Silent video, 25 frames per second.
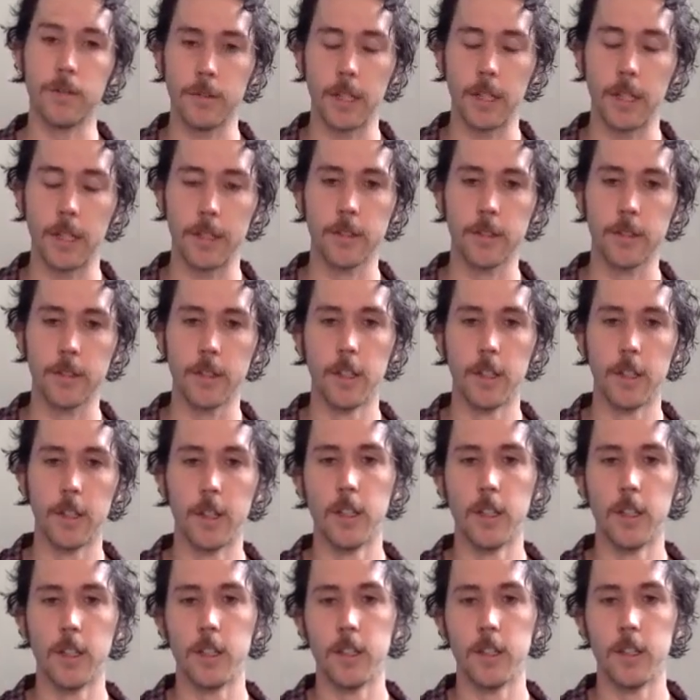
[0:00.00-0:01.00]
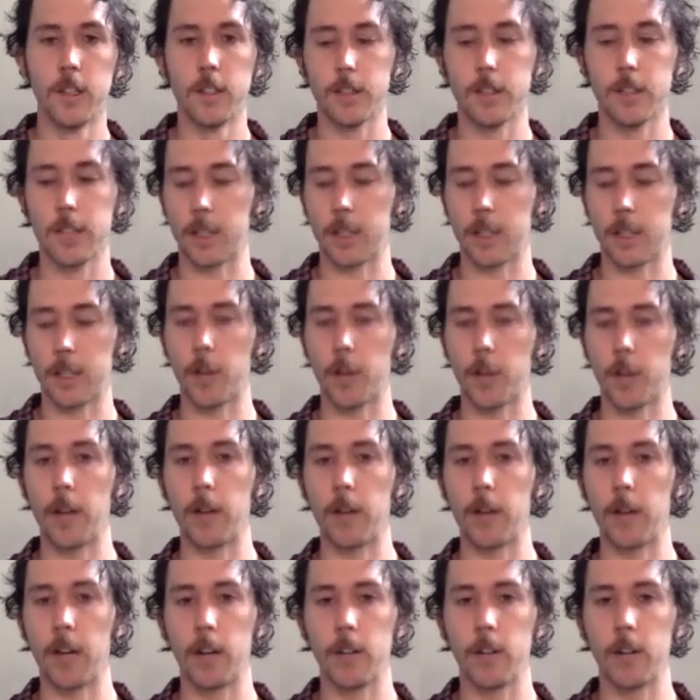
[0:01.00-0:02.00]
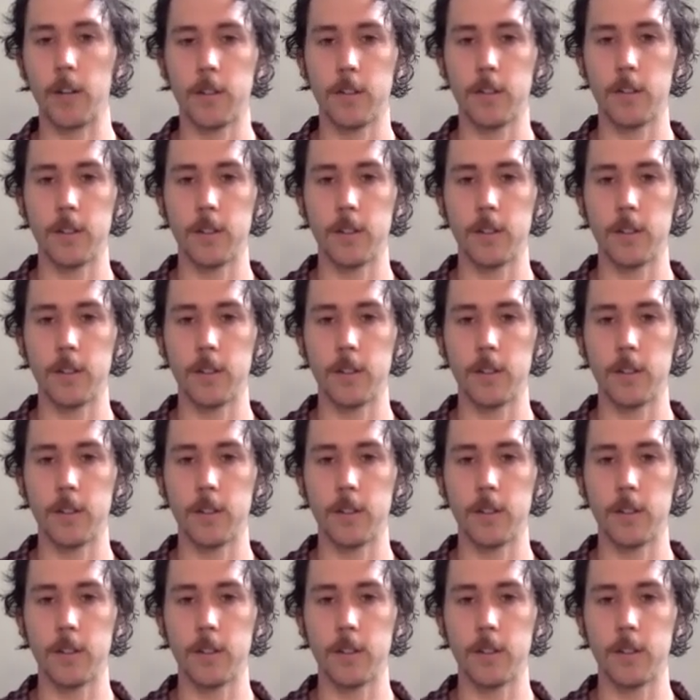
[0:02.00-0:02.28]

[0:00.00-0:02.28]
let's kind of go that route.